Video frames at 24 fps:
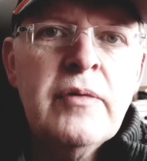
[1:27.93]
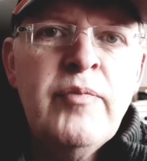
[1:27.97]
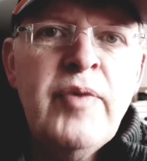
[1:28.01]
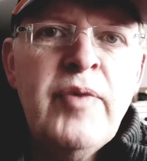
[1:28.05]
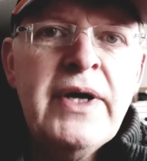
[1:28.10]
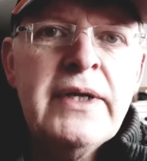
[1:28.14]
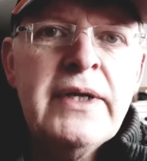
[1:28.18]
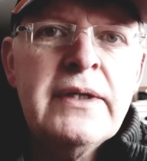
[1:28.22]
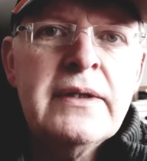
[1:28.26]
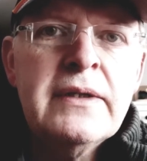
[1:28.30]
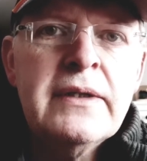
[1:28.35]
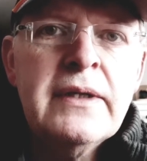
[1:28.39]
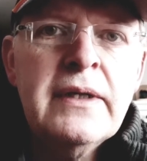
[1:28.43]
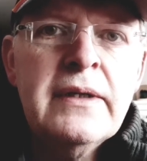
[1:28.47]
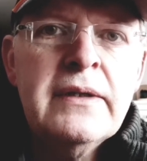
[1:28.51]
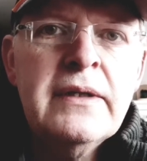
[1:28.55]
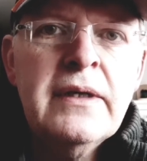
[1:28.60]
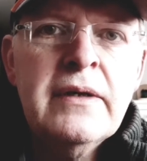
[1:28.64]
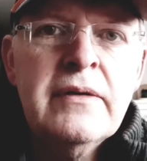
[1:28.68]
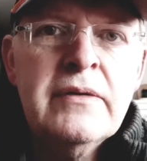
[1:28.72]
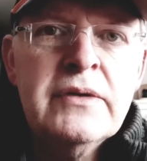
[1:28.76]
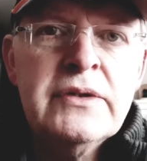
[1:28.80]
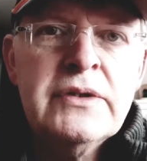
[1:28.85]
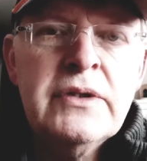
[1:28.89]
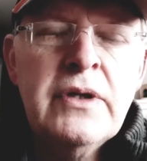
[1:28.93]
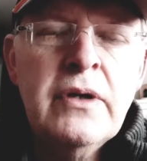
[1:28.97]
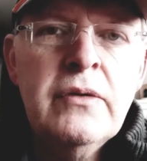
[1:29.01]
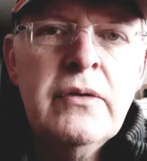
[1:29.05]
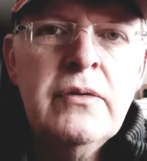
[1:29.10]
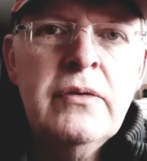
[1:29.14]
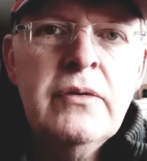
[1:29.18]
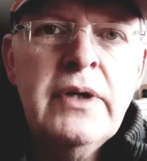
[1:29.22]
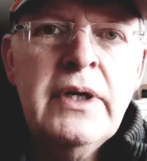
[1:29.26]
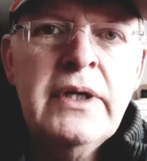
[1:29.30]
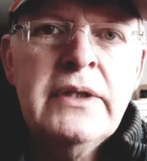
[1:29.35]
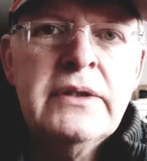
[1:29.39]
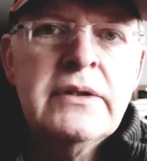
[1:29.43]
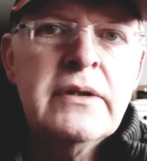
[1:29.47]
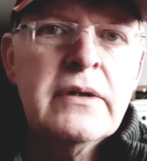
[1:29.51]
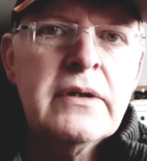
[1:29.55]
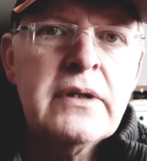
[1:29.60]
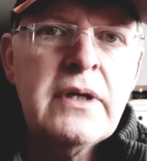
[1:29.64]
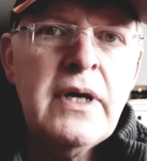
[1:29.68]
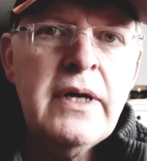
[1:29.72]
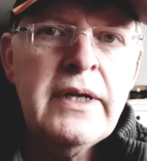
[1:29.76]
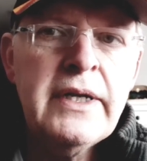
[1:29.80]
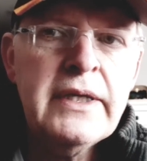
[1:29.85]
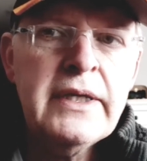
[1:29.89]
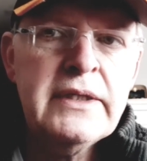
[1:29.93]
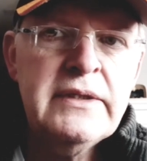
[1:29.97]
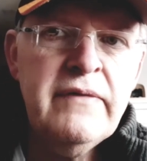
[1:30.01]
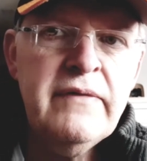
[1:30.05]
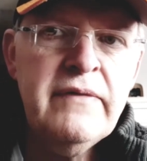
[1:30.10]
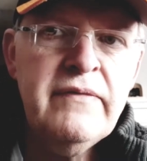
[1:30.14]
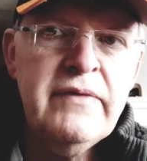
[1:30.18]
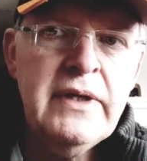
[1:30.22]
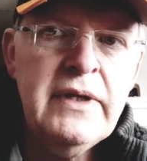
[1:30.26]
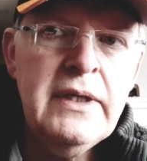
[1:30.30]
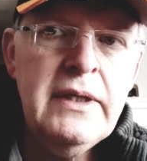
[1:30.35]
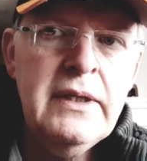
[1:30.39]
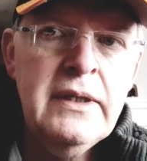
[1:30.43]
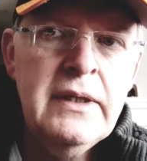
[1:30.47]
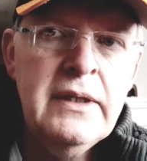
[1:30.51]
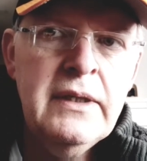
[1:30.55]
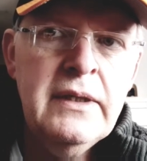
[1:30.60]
but there is no interconnectivity